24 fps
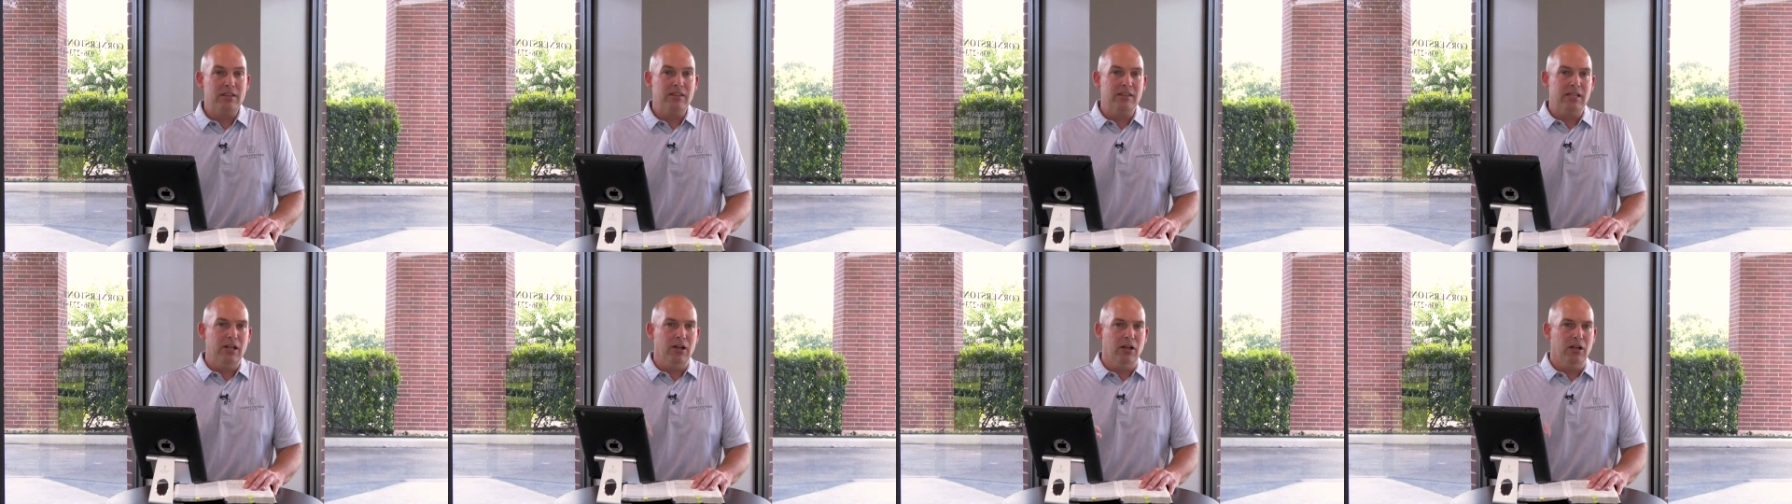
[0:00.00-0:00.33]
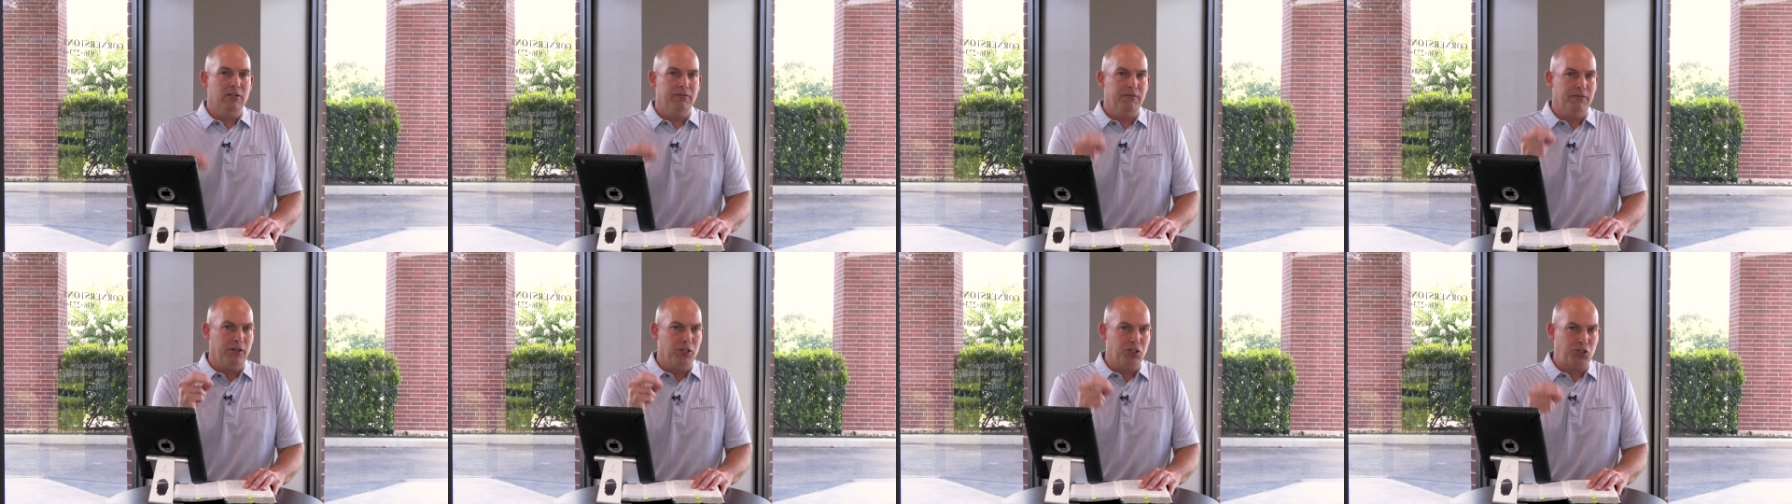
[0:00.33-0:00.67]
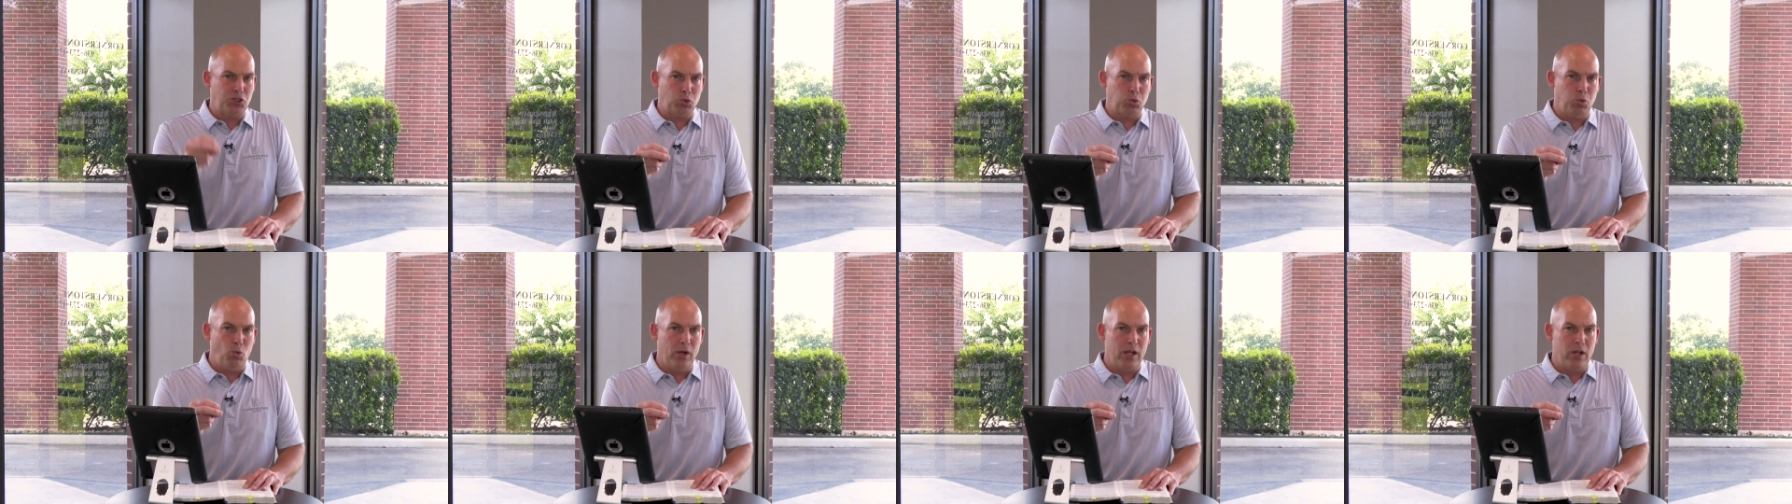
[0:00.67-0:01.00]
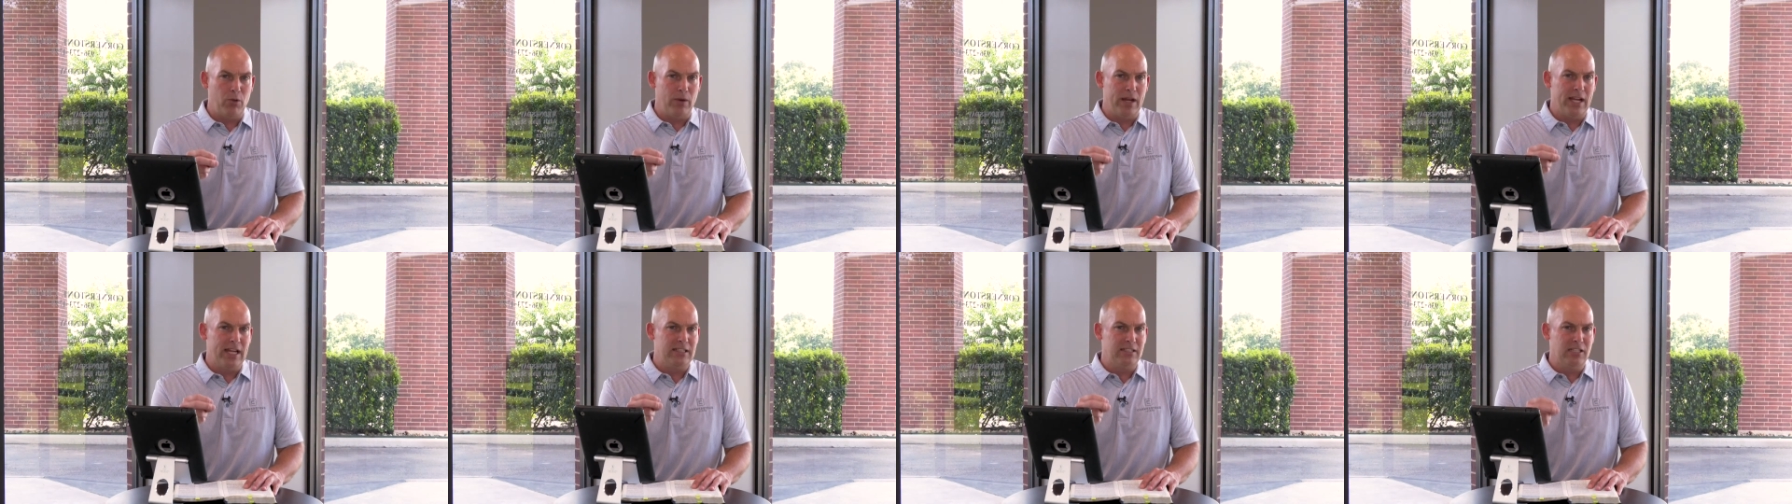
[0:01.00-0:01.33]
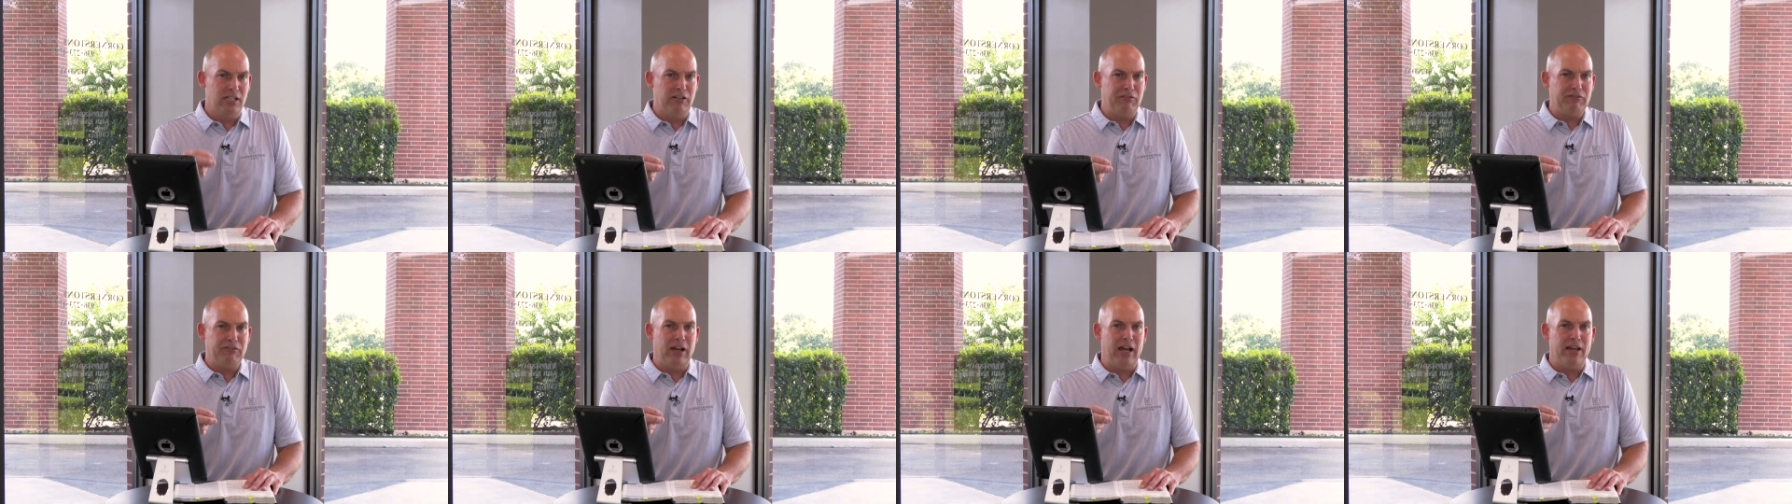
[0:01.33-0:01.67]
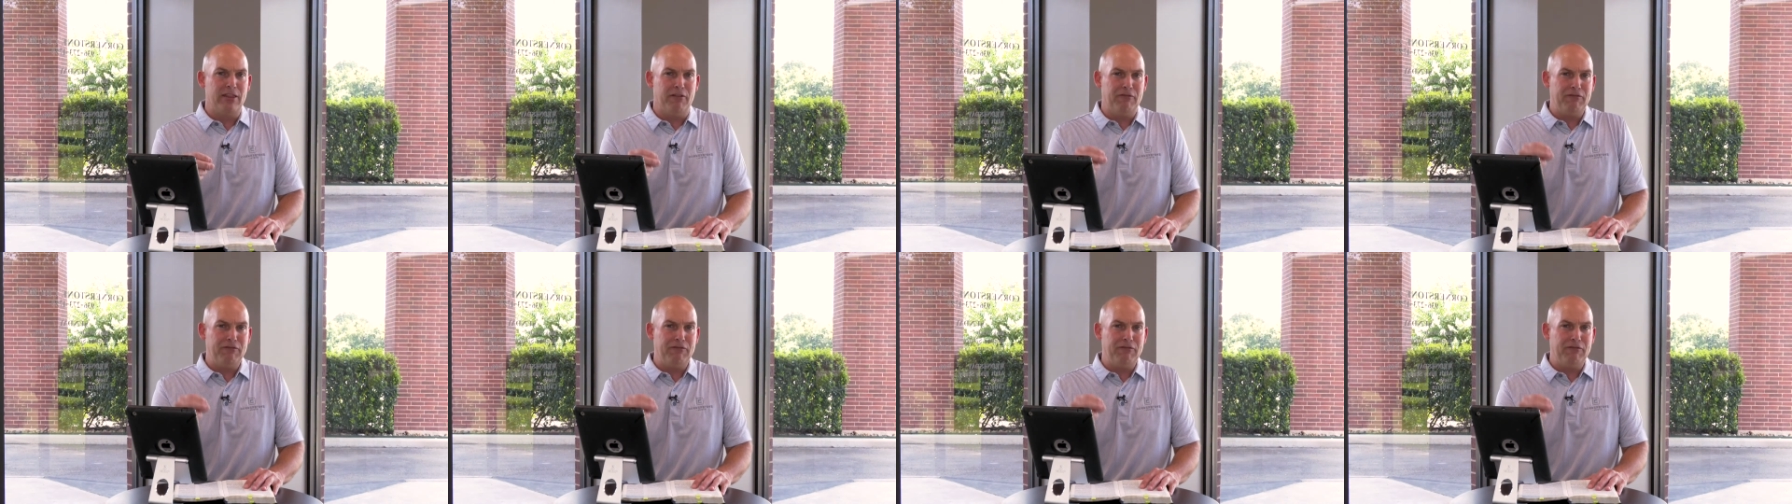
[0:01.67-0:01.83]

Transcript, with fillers: And there in verse 20, we identify